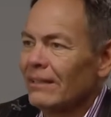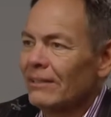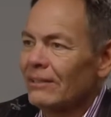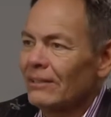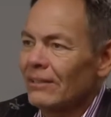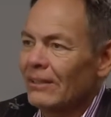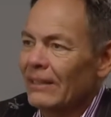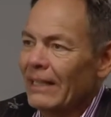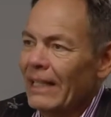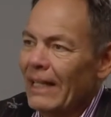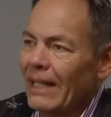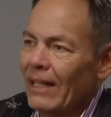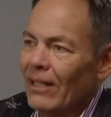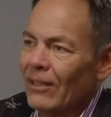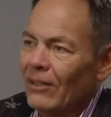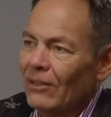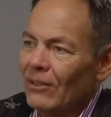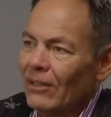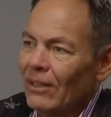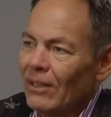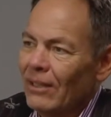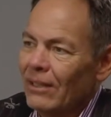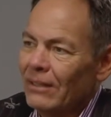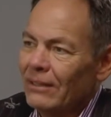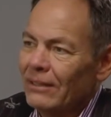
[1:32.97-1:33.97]
So now
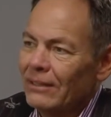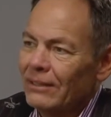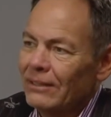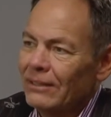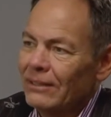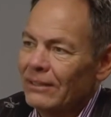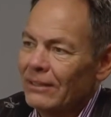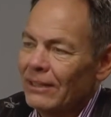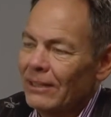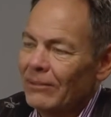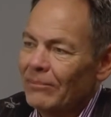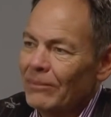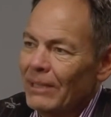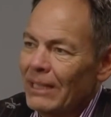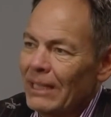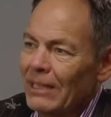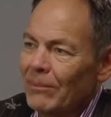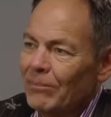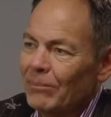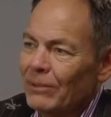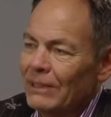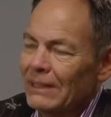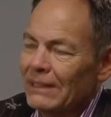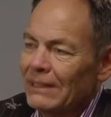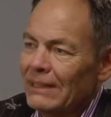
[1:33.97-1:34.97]
all this
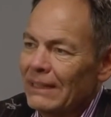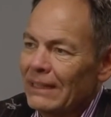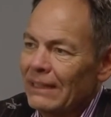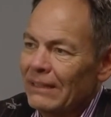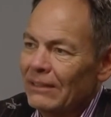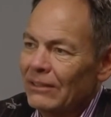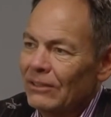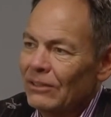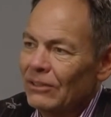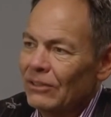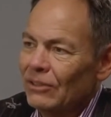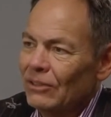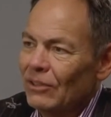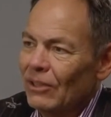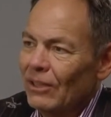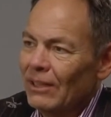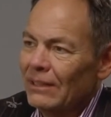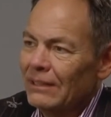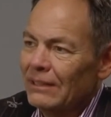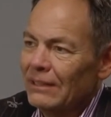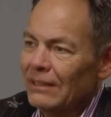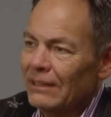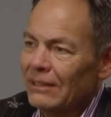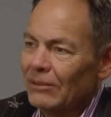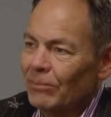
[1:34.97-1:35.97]
money printing is just
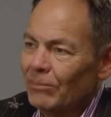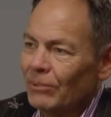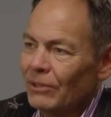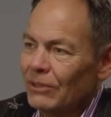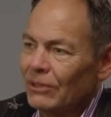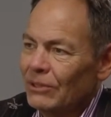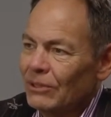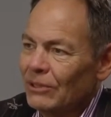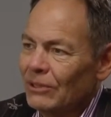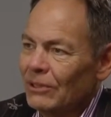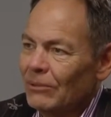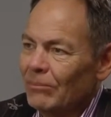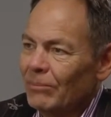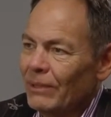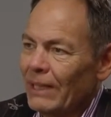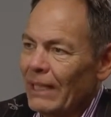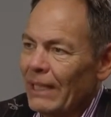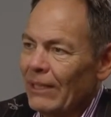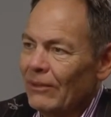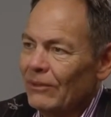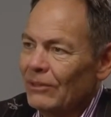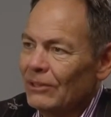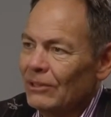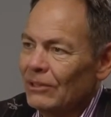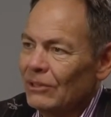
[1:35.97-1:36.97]
causing the purchasing
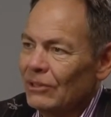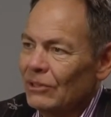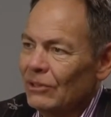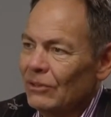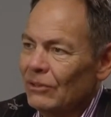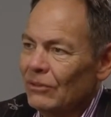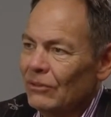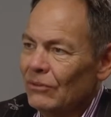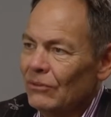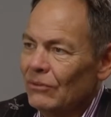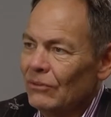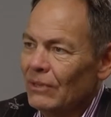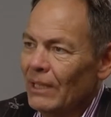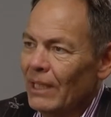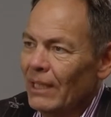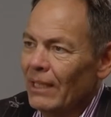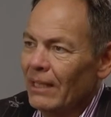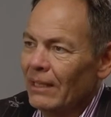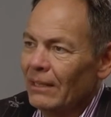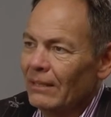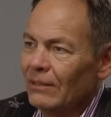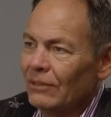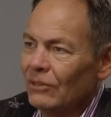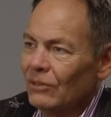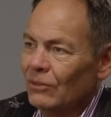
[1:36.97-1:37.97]
power to
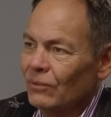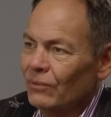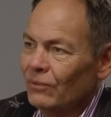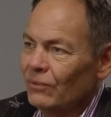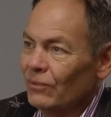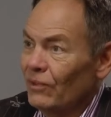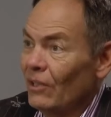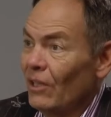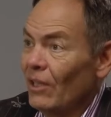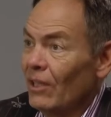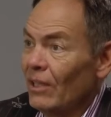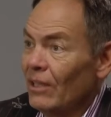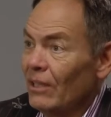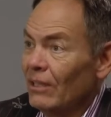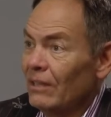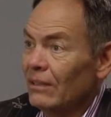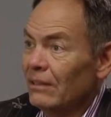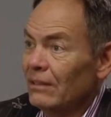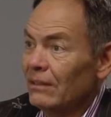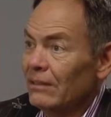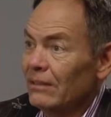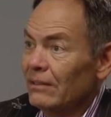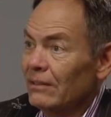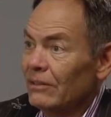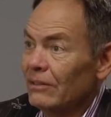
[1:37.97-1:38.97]
fall